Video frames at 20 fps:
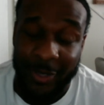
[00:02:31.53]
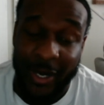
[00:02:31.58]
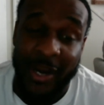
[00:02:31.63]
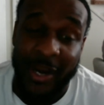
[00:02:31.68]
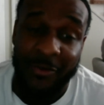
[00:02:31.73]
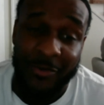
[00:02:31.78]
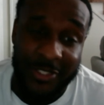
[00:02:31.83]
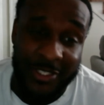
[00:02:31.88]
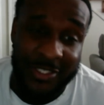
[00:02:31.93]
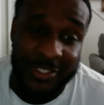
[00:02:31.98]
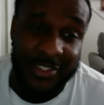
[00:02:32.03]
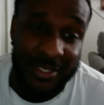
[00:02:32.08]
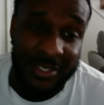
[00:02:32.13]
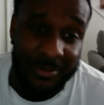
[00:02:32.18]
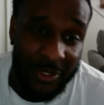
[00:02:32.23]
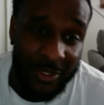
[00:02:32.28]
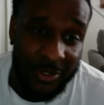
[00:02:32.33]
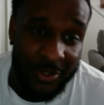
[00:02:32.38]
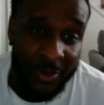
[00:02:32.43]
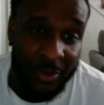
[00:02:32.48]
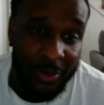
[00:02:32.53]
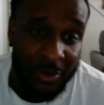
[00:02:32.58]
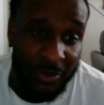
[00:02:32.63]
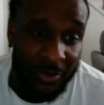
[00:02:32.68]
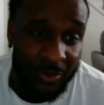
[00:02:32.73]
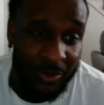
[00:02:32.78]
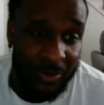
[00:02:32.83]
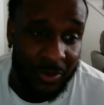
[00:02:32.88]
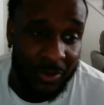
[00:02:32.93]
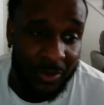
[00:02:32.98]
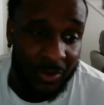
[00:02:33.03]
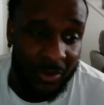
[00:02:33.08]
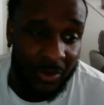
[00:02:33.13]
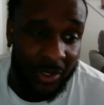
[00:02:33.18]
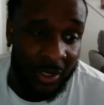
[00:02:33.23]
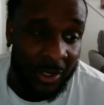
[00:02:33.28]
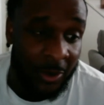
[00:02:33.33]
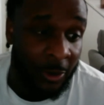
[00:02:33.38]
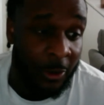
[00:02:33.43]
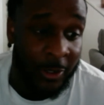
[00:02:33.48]
was exempted on,
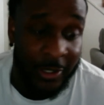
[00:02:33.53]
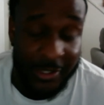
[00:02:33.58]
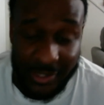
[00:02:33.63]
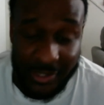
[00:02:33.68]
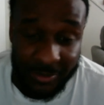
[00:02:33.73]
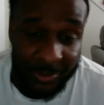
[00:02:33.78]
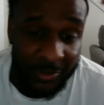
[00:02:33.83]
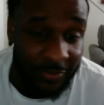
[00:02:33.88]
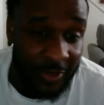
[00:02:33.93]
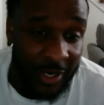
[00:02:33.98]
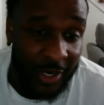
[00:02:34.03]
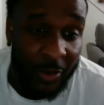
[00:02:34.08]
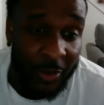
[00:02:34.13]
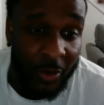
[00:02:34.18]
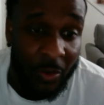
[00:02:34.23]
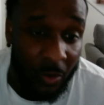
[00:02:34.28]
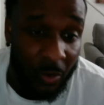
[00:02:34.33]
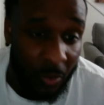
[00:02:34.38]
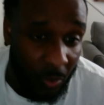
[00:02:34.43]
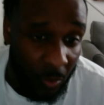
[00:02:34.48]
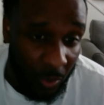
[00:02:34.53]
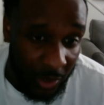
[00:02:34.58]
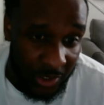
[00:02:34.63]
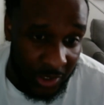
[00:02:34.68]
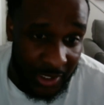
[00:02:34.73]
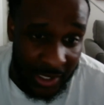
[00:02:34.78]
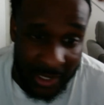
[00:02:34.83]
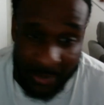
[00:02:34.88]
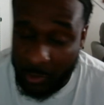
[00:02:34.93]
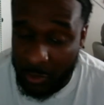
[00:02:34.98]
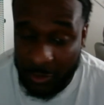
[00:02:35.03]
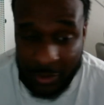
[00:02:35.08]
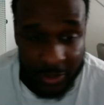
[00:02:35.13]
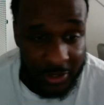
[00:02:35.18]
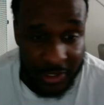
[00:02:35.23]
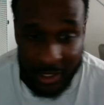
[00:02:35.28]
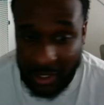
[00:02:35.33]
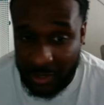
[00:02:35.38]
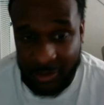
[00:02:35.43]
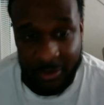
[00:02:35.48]
or exemplified on one side more than
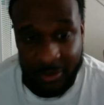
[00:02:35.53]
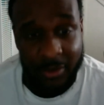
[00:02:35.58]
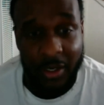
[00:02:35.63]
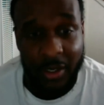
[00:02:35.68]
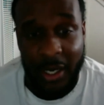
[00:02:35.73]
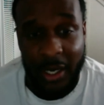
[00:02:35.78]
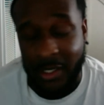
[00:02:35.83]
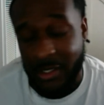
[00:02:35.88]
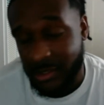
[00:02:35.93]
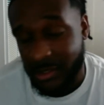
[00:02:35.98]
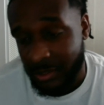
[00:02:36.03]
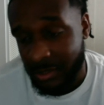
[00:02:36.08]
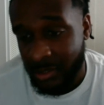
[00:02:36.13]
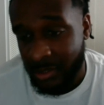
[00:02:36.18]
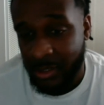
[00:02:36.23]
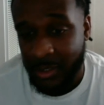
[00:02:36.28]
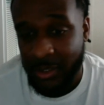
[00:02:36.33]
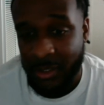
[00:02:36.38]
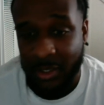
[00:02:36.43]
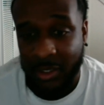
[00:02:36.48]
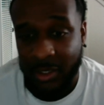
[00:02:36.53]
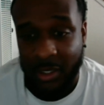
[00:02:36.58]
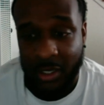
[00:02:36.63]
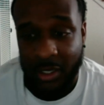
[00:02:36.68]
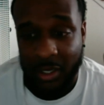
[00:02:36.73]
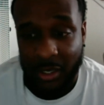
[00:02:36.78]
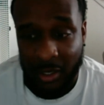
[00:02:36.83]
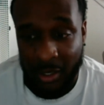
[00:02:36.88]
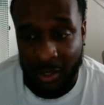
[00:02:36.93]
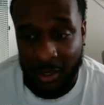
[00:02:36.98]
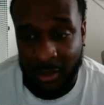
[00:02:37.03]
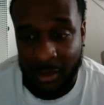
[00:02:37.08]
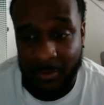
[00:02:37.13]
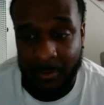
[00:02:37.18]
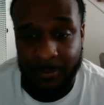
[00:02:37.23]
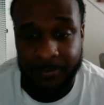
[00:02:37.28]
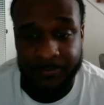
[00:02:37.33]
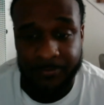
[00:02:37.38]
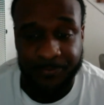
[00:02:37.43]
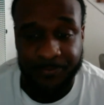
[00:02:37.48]
the other, honestly.
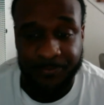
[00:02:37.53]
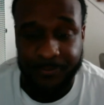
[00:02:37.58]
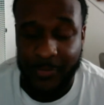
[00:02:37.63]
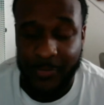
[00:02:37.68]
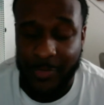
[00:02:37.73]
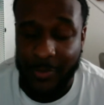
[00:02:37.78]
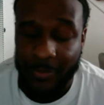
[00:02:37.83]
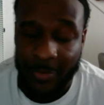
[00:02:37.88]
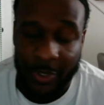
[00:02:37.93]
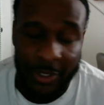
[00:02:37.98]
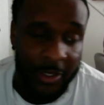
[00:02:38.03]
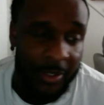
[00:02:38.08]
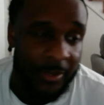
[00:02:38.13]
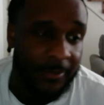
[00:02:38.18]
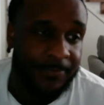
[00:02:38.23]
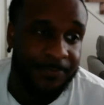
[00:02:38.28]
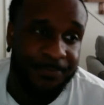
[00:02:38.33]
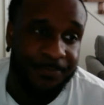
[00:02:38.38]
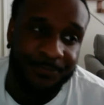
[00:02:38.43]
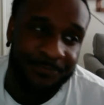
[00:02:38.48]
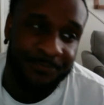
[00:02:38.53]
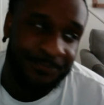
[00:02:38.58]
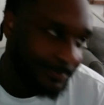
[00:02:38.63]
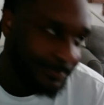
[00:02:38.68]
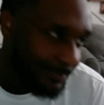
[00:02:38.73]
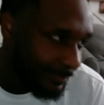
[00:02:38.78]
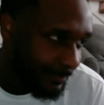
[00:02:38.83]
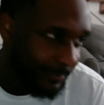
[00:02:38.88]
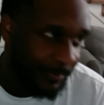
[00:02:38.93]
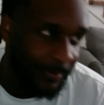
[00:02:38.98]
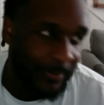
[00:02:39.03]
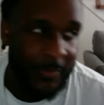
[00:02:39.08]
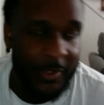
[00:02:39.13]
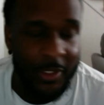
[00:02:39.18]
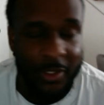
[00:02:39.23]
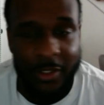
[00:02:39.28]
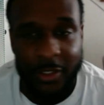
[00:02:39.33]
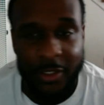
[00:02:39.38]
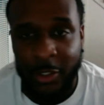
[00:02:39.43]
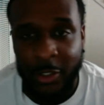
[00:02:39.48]
But
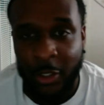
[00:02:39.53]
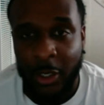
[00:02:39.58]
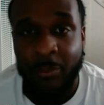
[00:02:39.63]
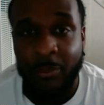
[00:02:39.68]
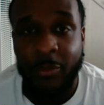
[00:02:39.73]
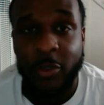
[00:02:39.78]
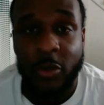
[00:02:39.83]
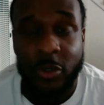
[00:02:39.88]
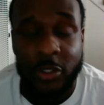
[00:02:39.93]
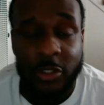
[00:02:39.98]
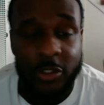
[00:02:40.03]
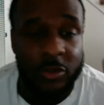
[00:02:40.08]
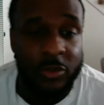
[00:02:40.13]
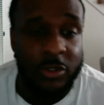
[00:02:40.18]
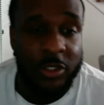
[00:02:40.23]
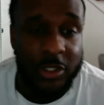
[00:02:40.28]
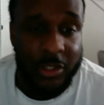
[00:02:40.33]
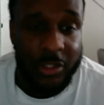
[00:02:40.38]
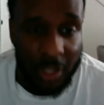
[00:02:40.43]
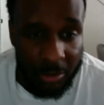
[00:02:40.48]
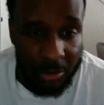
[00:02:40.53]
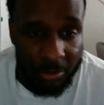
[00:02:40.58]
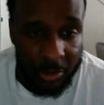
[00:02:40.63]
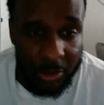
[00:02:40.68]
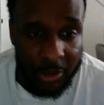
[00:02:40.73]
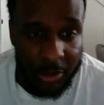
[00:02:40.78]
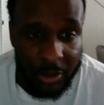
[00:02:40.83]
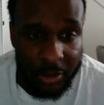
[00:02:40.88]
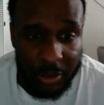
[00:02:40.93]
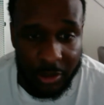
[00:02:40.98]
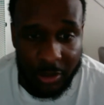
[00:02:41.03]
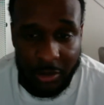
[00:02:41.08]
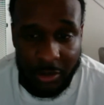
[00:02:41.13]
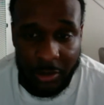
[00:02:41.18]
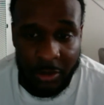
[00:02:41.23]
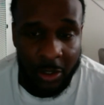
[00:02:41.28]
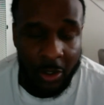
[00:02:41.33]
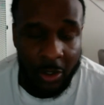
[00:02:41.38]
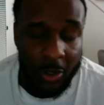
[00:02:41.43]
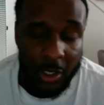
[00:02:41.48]
you know, I'm gonna do this humbly. You
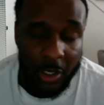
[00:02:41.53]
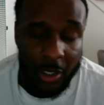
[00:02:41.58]
know,